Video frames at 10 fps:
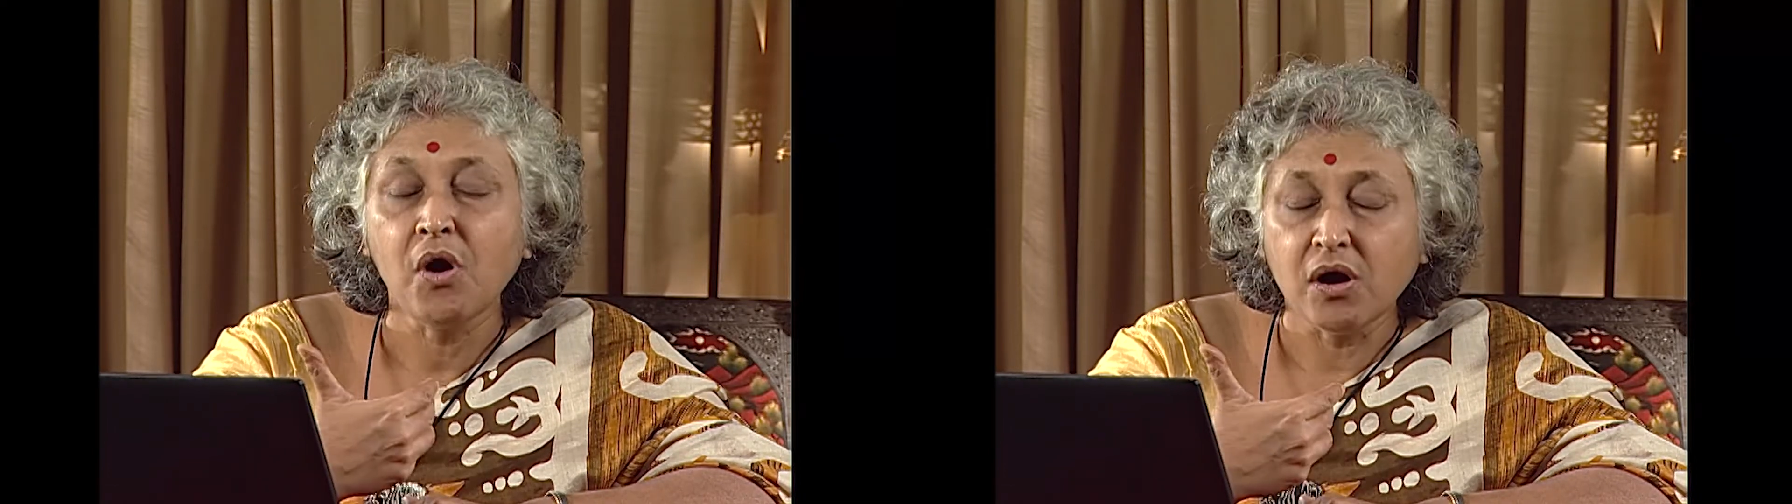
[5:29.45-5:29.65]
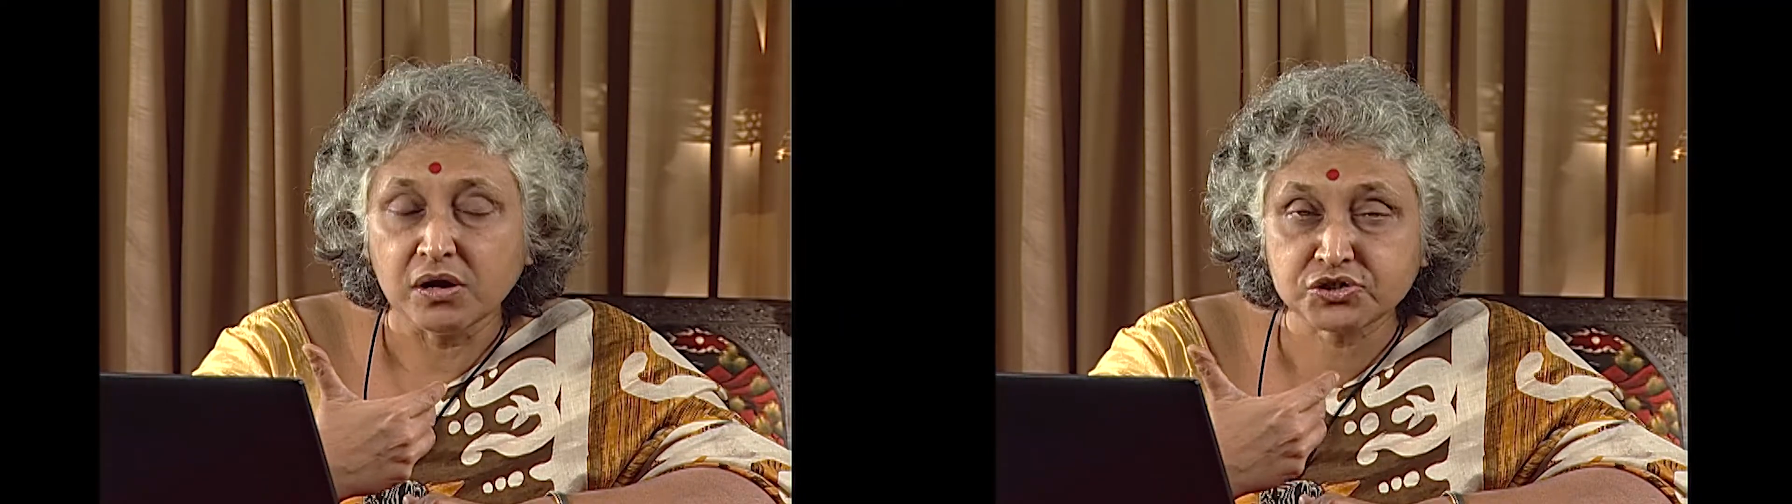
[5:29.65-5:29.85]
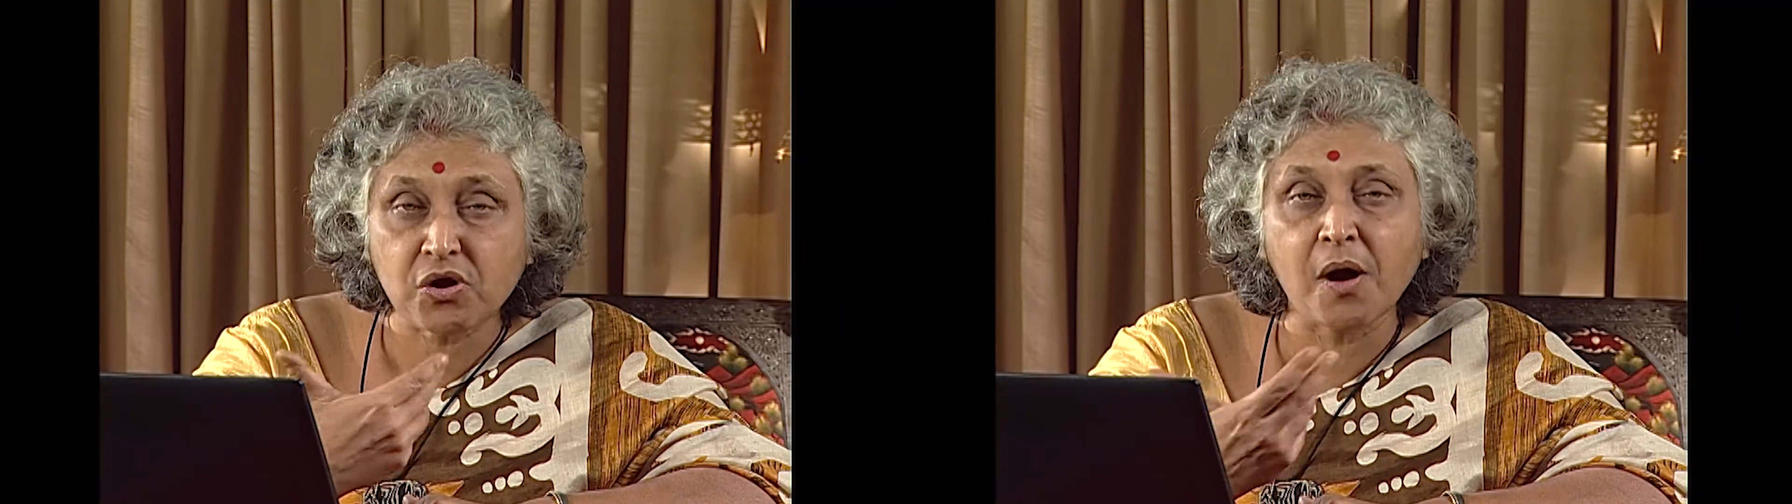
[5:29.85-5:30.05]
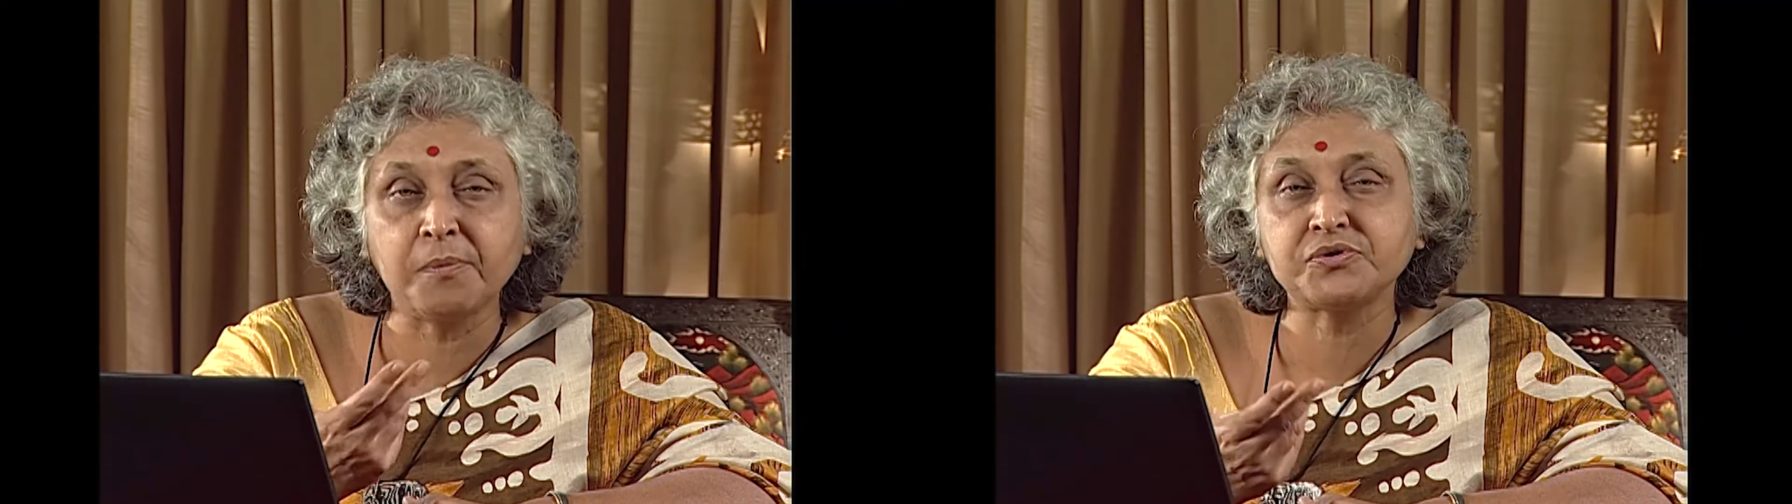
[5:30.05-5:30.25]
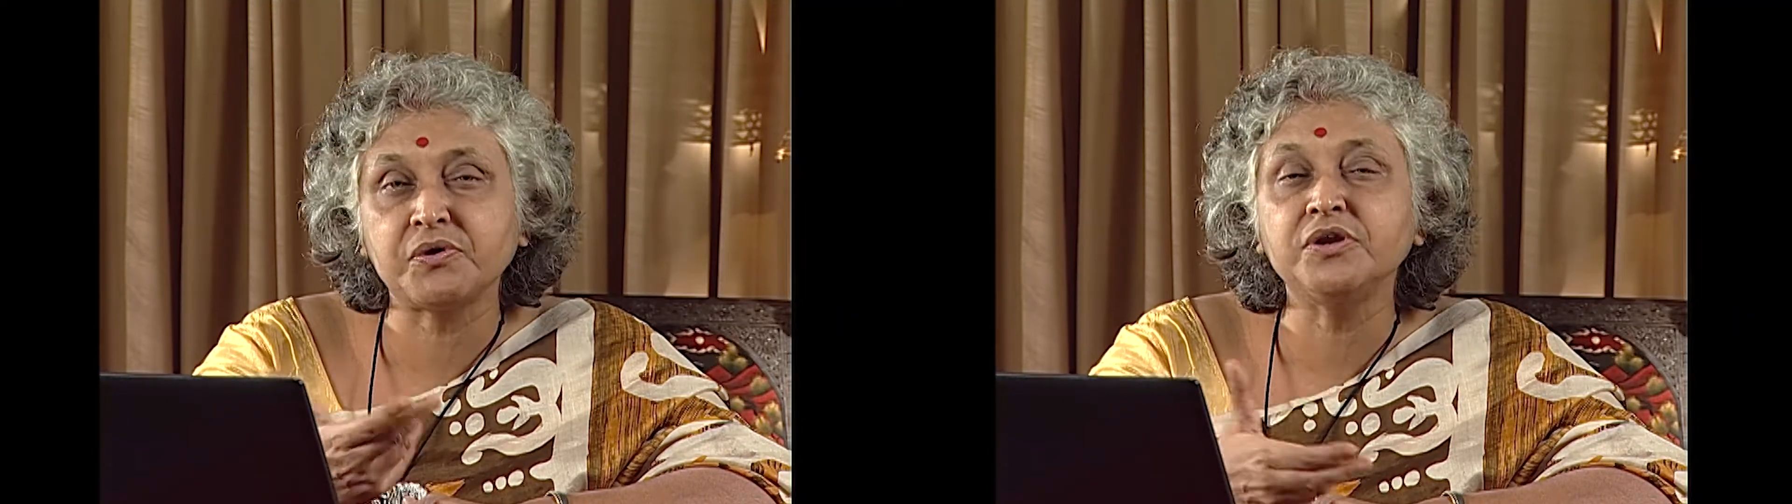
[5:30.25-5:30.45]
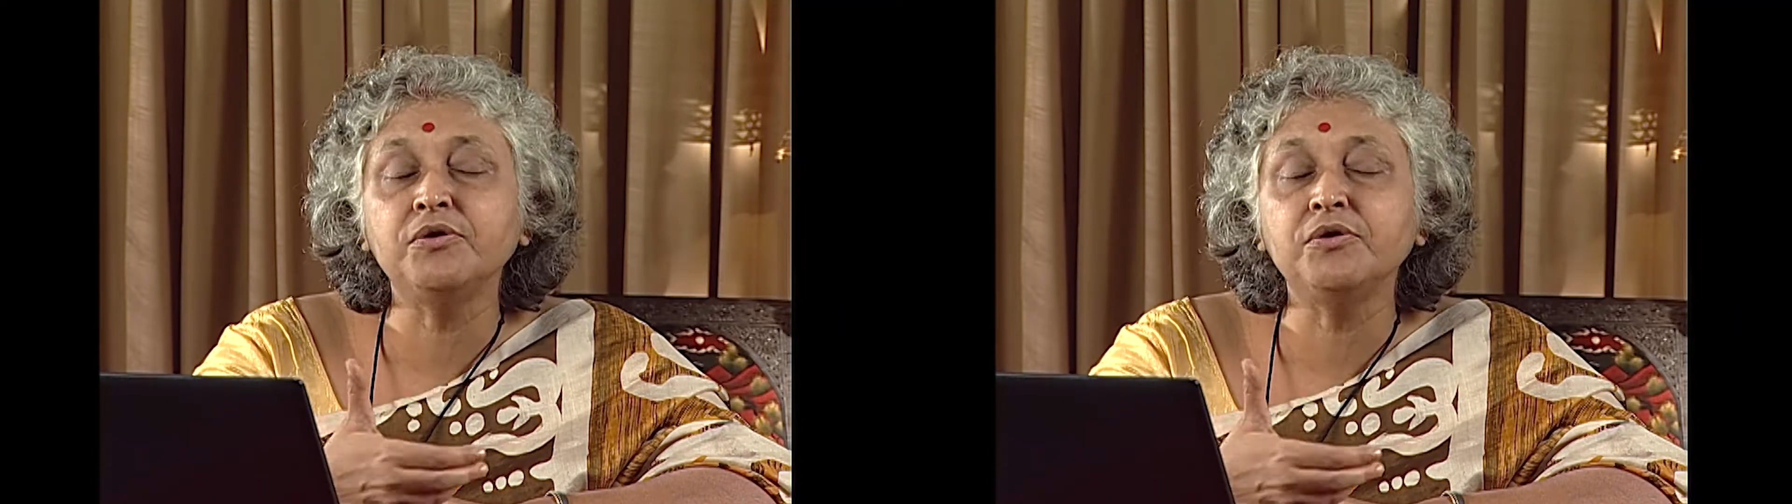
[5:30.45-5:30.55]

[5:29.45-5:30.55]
shops or new